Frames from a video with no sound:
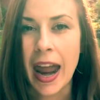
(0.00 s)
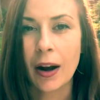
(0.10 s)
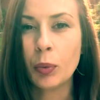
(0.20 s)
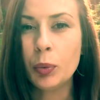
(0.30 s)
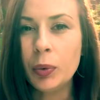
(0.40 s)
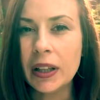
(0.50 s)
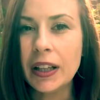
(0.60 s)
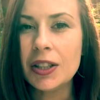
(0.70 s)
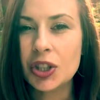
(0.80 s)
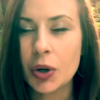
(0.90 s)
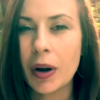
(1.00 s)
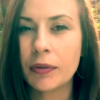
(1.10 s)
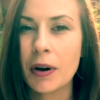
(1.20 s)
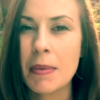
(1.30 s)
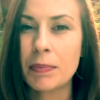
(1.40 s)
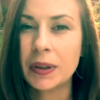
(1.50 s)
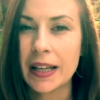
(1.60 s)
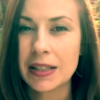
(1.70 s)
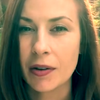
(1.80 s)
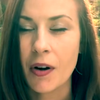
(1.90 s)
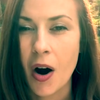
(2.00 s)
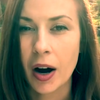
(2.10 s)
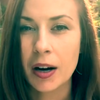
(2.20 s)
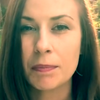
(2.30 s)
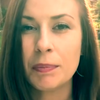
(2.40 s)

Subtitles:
and really do it from a place of heart.